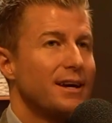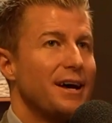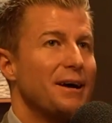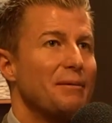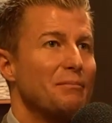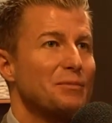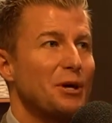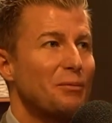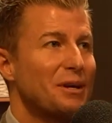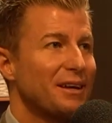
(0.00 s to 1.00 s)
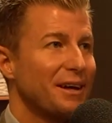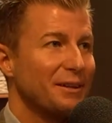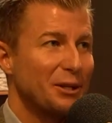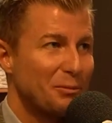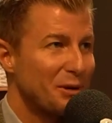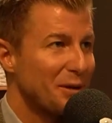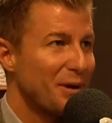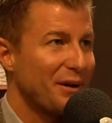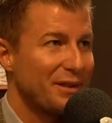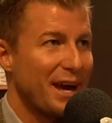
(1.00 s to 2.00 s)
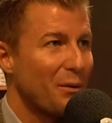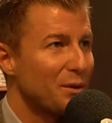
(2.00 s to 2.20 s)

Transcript: Tell me a little bit about that.